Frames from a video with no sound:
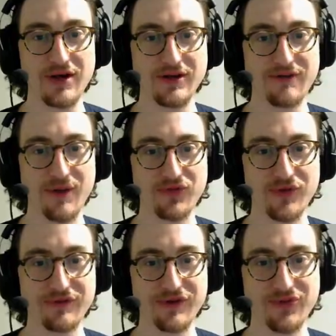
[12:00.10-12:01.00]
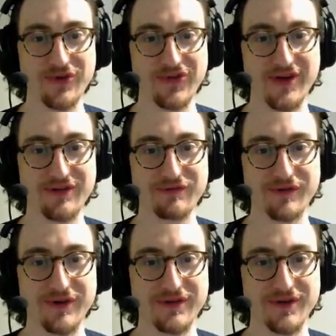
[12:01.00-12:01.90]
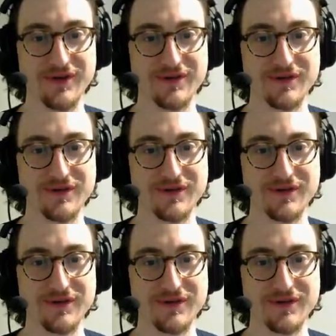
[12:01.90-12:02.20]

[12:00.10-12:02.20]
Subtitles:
cleave opportunity if I just would have saved it for right there.